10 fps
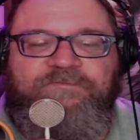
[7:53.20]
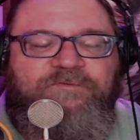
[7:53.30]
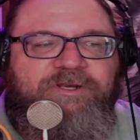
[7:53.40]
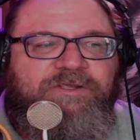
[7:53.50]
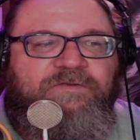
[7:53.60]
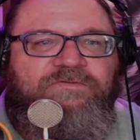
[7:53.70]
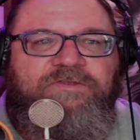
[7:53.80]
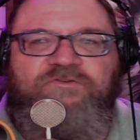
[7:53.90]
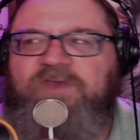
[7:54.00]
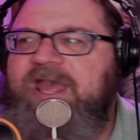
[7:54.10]
free to use the
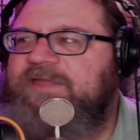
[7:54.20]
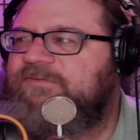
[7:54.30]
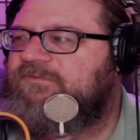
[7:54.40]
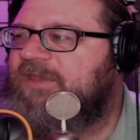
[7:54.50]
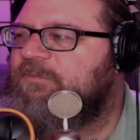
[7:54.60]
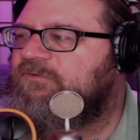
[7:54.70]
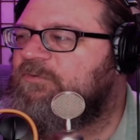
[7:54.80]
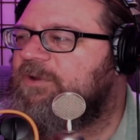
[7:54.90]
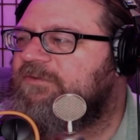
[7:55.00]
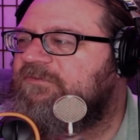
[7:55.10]
chat, say what
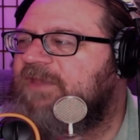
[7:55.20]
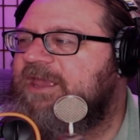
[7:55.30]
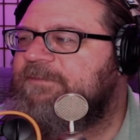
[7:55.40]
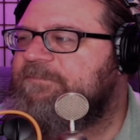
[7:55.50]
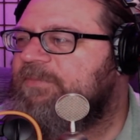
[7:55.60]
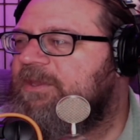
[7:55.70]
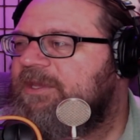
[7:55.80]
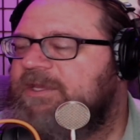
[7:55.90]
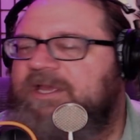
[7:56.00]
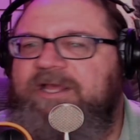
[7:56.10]
you want to say.
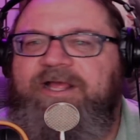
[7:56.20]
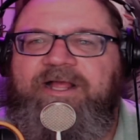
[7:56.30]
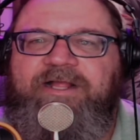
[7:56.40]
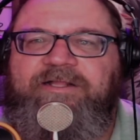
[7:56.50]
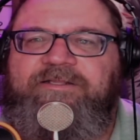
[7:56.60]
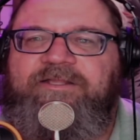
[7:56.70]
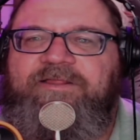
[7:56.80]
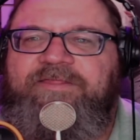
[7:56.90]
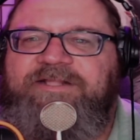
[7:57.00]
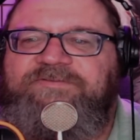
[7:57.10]

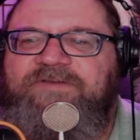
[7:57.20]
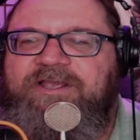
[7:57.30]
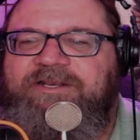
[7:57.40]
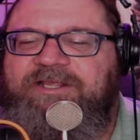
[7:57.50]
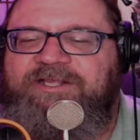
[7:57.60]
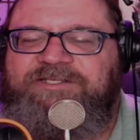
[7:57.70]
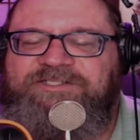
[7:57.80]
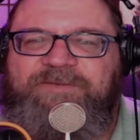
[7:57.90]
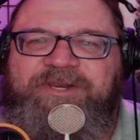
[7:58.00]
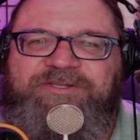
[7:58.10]
That's fine.
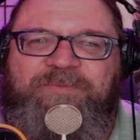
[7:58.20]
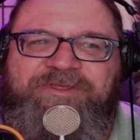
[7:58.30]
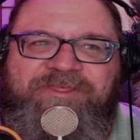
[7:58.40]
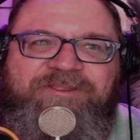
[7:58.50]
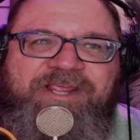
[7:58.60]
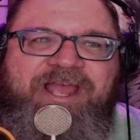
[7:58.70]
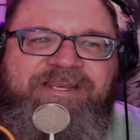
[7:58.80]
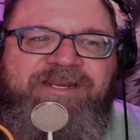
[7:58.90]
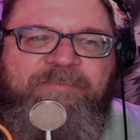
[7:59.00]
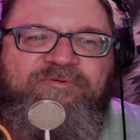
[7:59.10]
Somebody told me the other day I
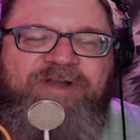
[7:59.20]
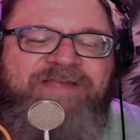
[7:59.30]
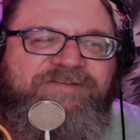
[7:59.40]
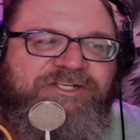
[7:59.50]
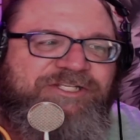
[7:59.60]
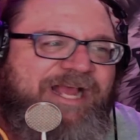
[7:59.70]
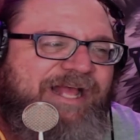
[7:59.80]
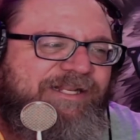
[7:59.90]
need a private chat